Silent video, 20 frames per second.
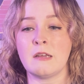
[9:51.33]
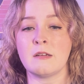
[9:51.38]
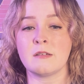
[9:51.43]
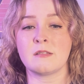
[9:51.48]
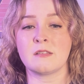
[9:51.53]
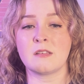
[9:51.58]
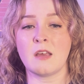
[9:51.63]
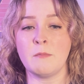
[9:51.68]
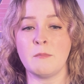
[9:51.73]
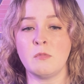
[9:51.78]

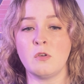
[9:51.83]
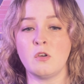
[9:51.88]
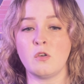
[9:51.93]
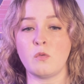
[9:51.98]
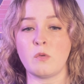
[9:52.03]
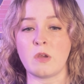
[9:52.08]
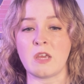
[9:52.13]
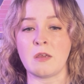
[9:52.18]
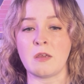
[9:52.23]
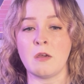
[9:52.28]
some
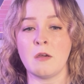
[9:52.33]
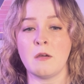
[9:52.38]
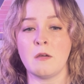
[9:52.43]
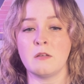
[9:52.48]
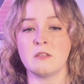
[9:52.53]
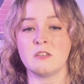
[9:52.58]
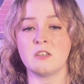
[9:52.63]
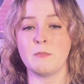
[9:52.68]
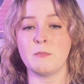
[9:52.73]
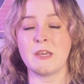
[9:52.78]
Gui
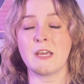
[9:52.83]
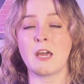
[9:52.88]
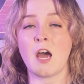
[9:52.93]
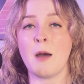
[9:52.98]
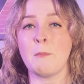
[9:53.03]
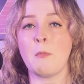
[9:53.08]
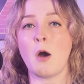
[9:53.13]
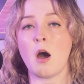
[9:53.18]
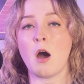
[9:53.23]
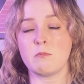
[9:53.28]
to
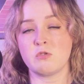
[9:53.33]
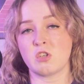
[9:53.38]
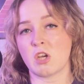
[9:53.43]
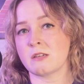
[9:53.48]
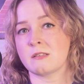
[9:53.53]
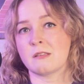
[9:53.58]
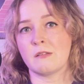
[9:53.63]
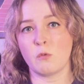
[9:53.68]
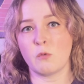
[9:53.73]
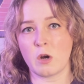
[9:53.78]
become
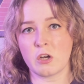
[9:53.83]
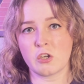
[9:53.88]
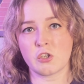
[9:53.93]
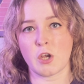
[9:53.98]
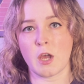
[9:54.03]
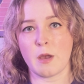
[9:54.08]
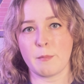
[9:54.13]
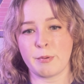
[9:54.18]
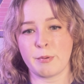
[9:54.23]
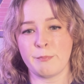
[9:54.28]
objects of
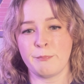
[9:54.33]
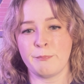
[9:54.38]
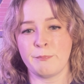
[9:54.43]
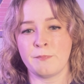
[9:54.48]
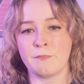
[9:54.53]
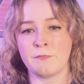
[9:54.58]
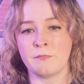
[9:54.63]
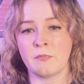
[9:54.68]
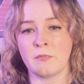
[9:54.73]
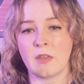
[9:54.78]
worship.
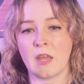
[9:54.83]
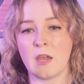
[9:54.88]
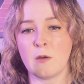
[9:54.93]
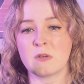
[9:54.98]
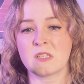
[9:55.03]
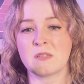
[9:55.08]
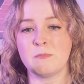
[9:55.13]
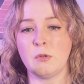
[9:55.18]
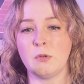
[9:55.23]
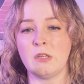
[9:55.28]
It
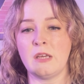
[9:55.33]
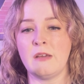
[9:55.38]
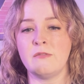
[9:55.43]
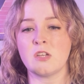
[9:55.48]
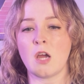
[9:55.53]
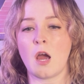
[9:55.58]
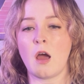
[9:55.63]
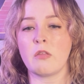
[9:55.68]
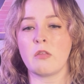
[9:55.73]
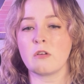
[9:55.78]
was believed
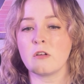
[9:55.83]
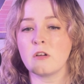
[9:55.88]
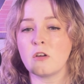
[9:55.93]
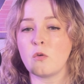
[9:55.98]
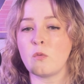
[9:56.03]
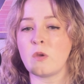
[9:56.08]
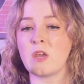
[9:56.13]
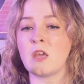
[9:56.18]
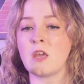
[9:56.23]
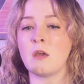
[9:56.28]
other
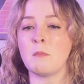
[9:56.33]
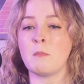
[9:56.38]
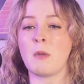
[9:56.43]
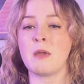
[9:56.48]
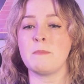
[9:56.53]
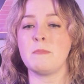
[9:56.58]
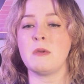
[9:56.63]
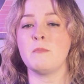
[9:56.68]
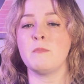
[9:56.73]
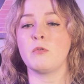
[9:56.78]
Gui
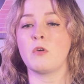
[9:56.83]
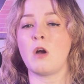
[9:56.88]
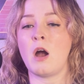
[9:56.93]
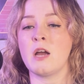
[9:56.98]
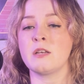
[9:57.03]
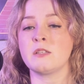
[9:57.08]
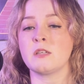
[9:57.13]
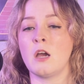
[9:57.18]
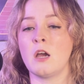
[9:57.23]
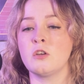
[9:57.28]
might be
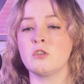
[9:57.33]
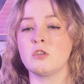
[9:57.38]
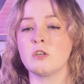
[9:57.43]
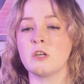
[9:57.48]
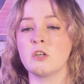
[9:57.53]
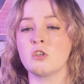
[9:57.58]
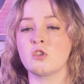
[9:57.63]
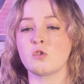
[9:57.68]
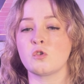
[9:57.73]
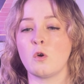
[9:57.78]
brought under
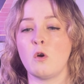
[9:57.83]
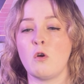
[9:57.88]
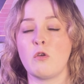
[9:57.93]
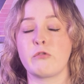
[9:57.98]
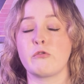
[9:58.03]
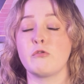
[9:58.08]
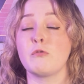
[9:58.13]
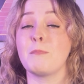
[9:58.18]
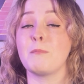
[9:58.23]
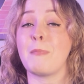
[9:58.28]
control
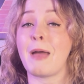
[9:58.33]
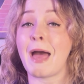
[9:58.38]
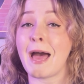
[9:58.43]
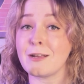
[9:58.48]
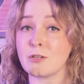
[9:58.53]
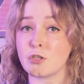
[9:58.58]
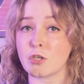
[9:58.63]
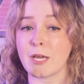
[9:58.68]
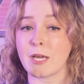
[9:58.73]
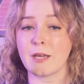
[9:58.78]
through
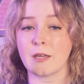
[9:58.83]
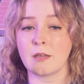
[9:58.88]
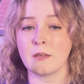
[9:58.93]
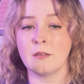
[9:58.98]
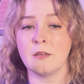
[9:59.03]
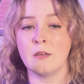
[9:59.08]
magic.